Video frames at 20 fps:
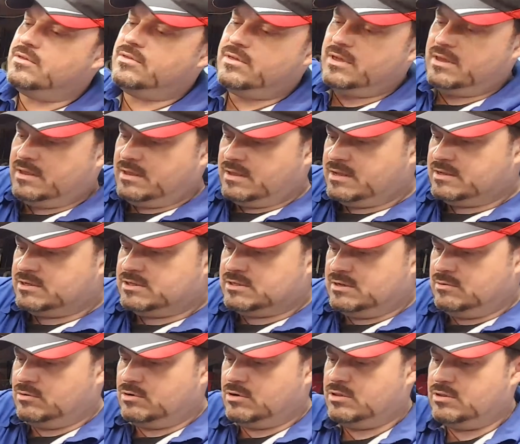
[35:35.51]
think
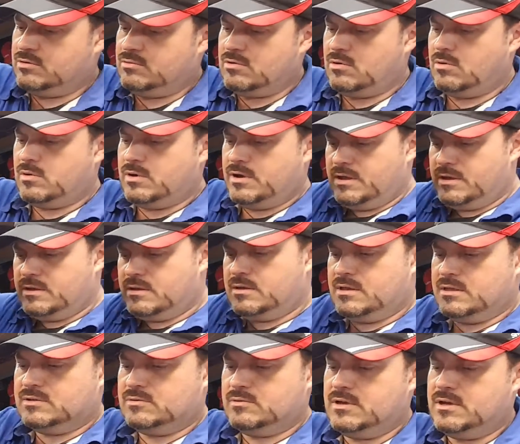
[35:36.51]
actually we're going the wrong way.
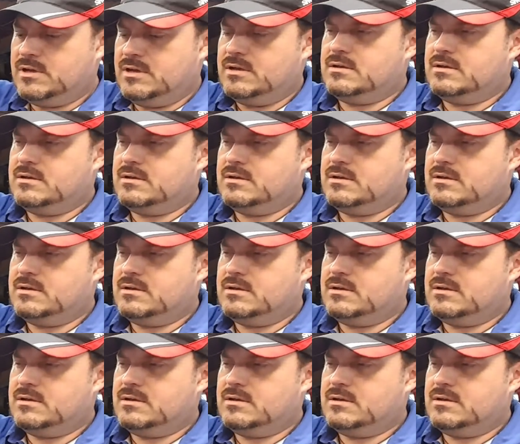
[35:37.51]
Yes, we